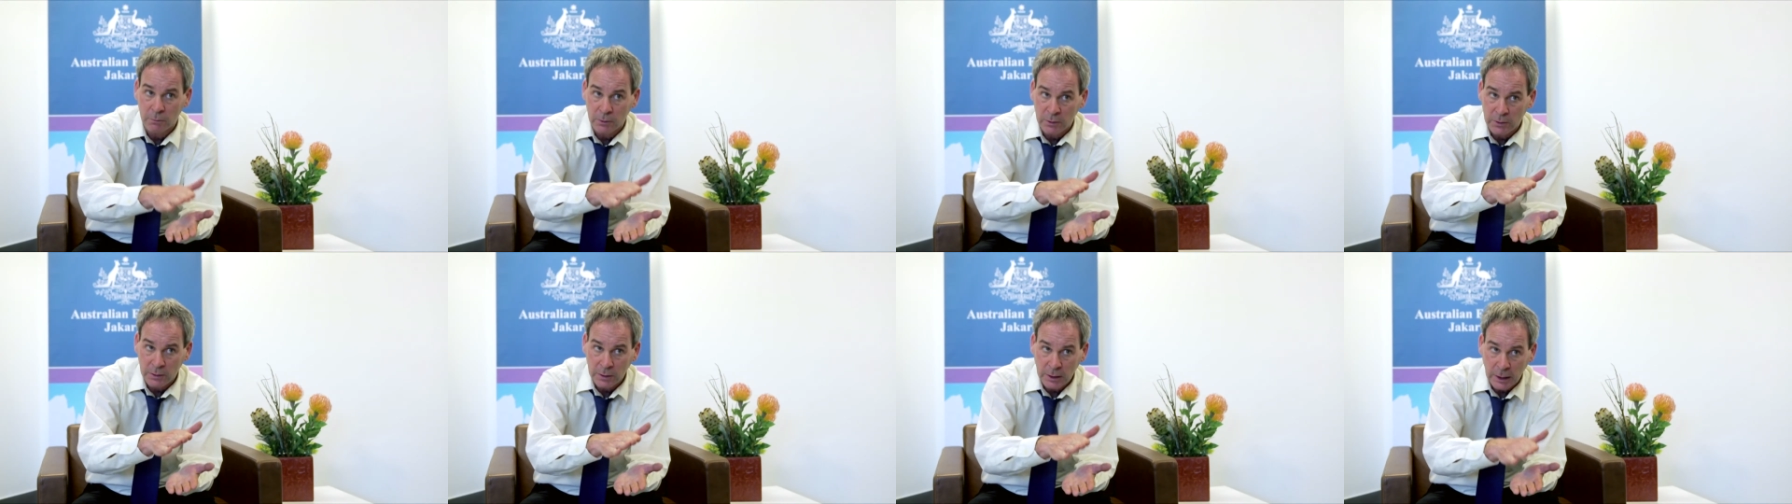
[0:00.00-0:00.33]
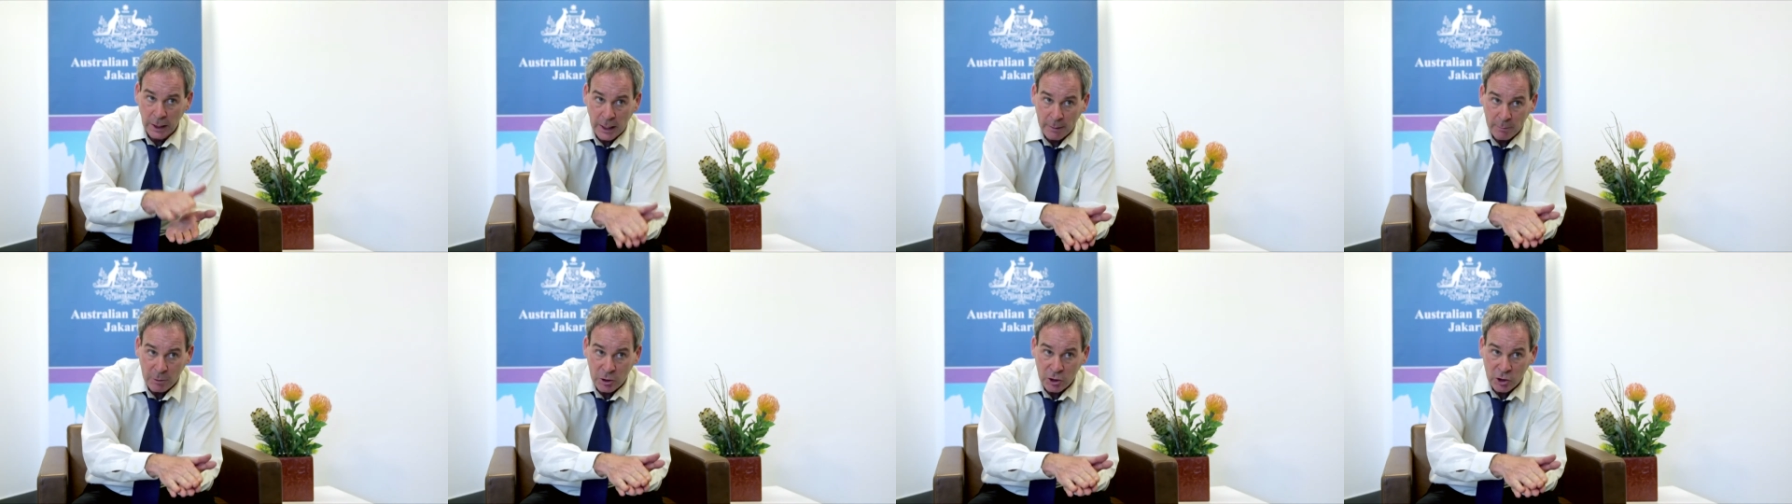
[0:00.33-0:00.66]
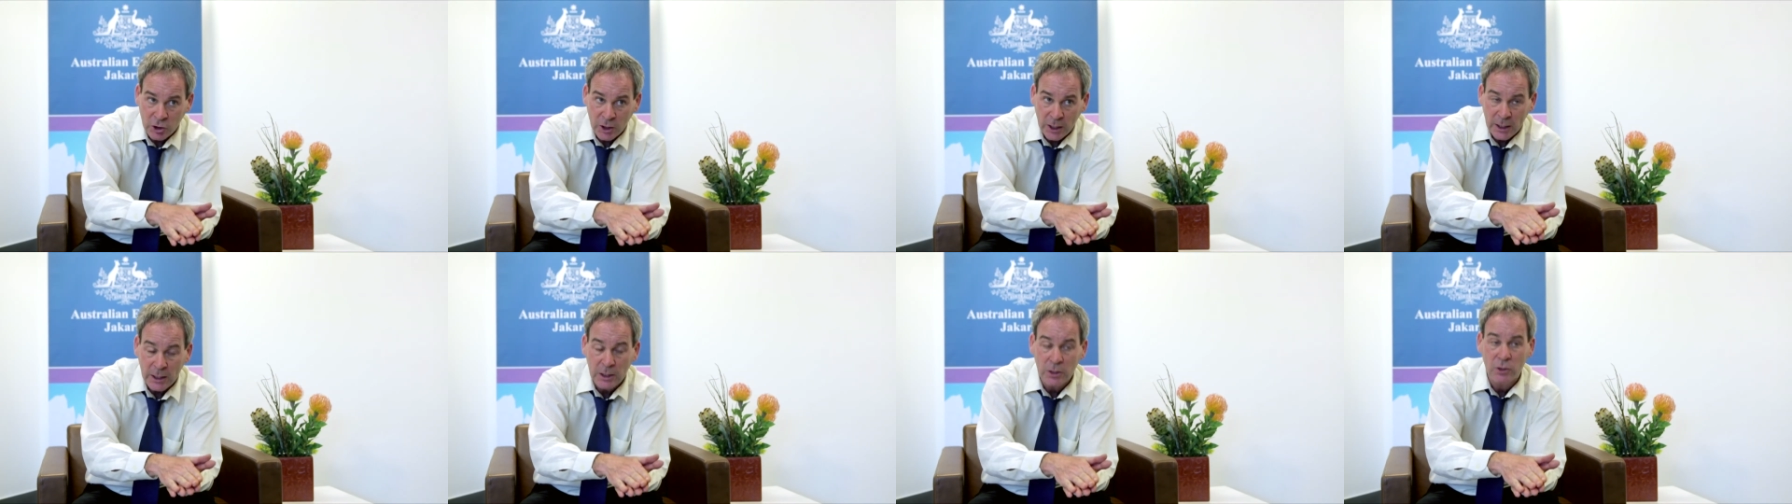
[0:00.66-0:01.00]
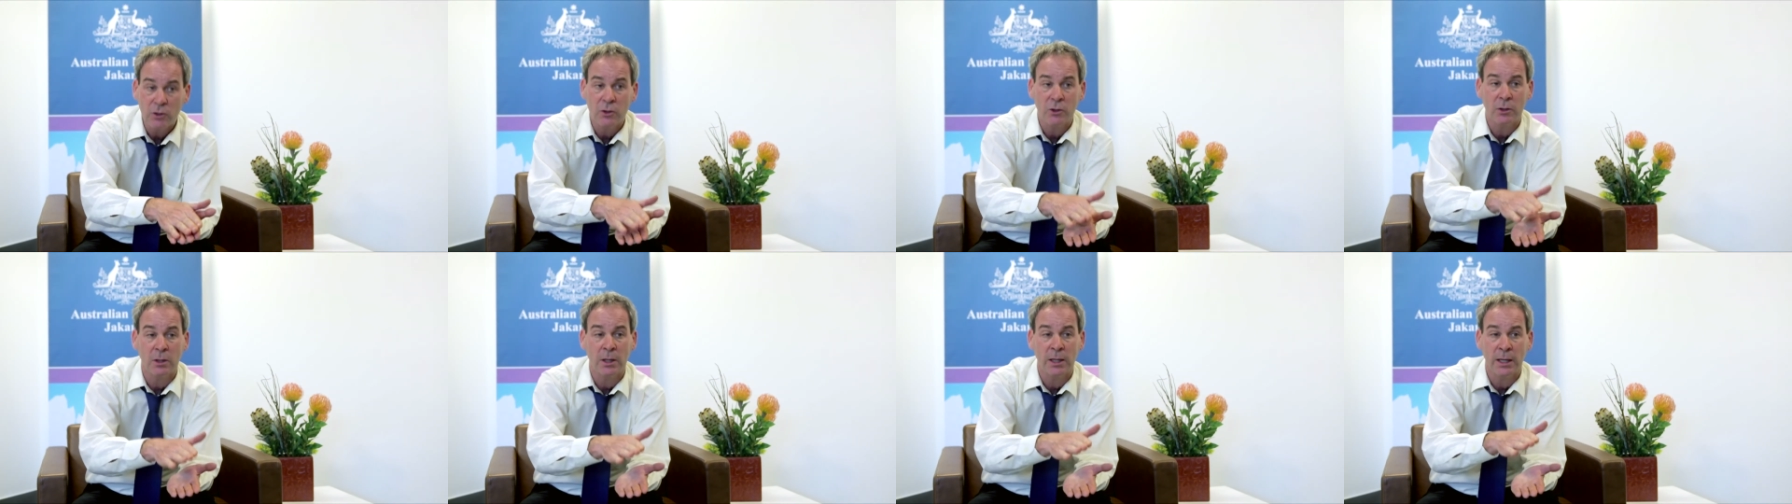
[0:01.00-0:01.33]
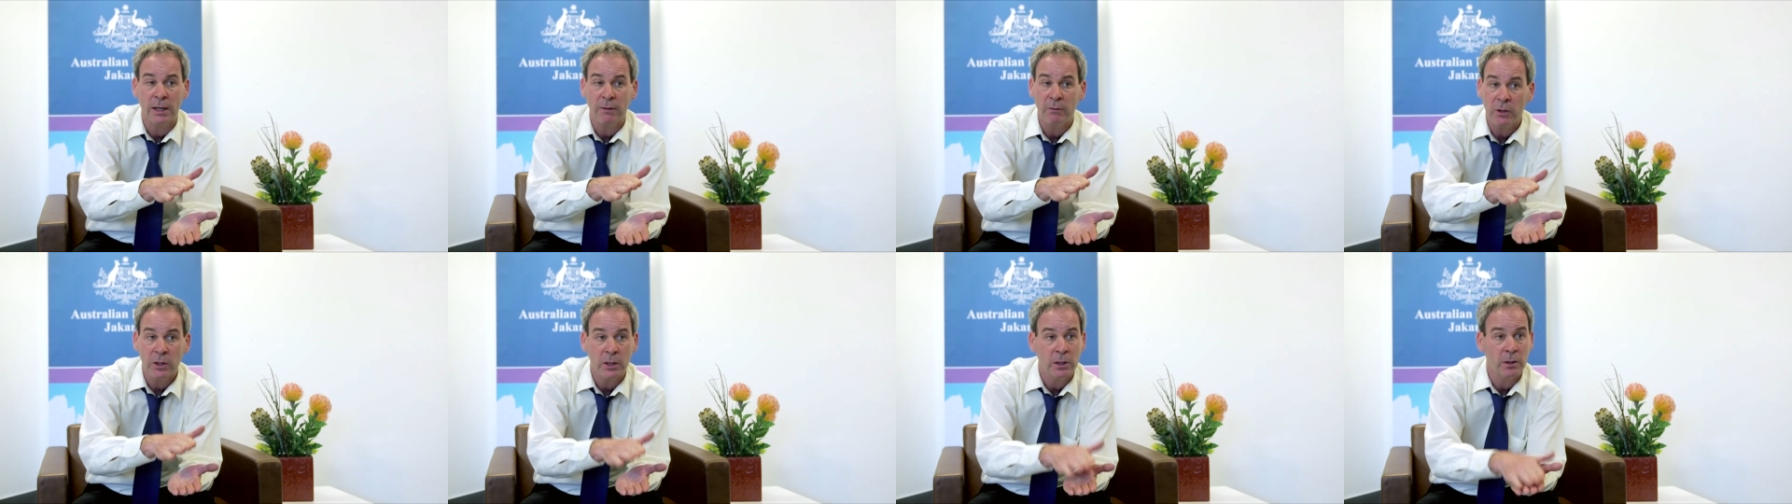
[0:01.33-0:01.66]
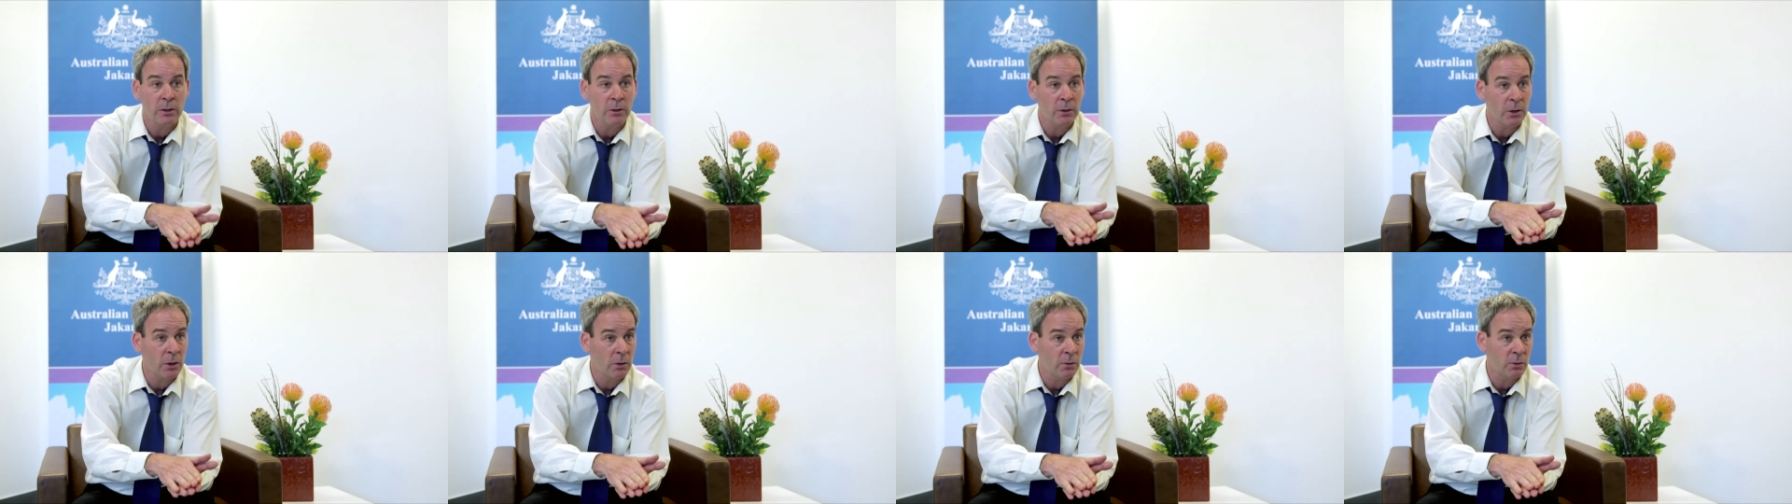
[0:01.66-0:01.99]
with climate change and everything
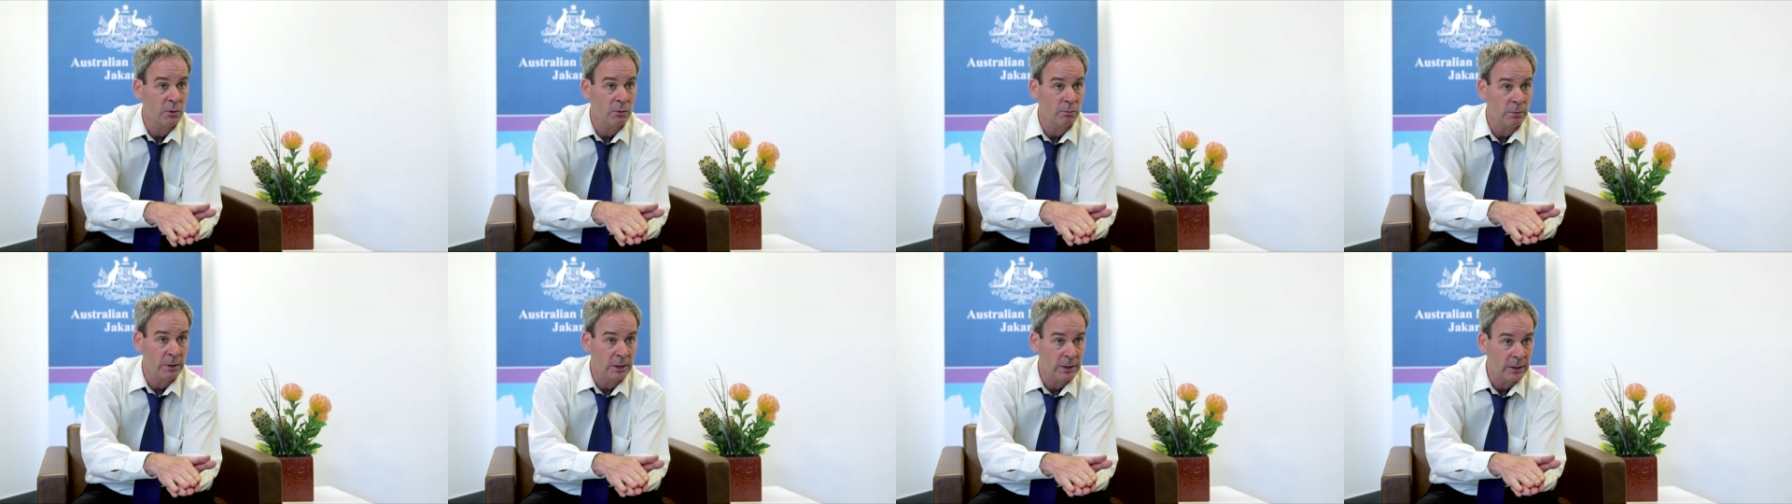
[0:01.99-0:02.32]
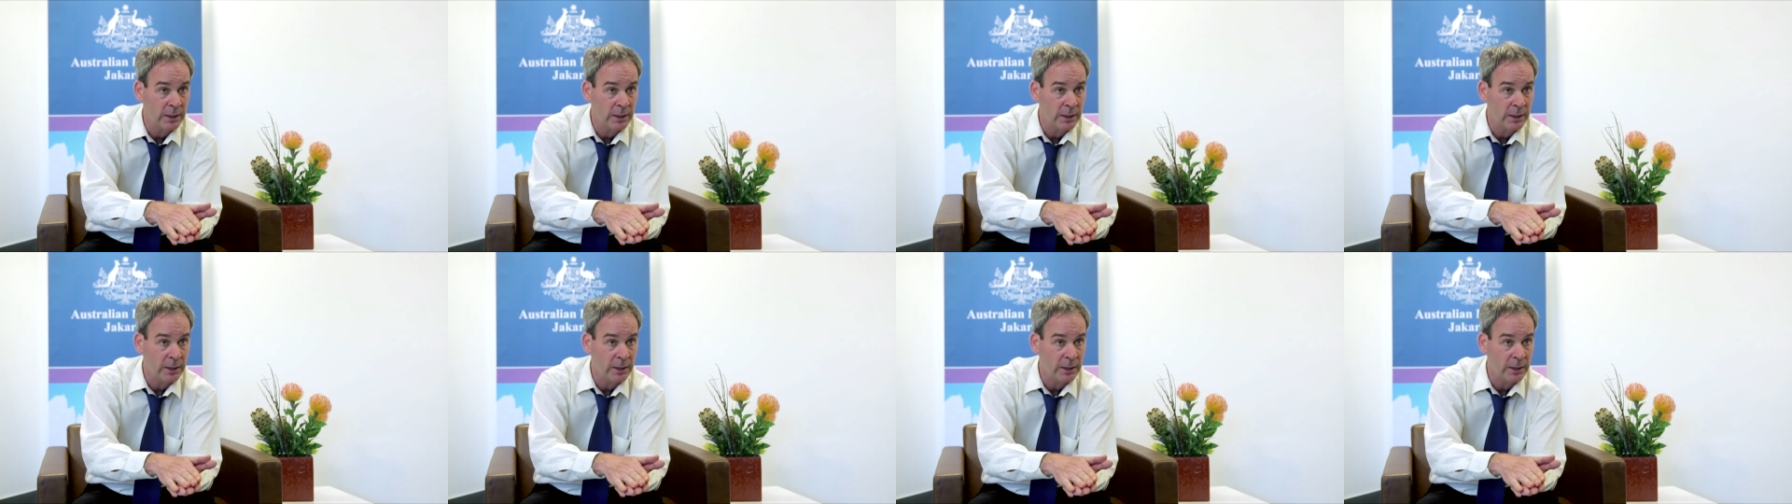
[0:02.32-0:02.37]
that goes with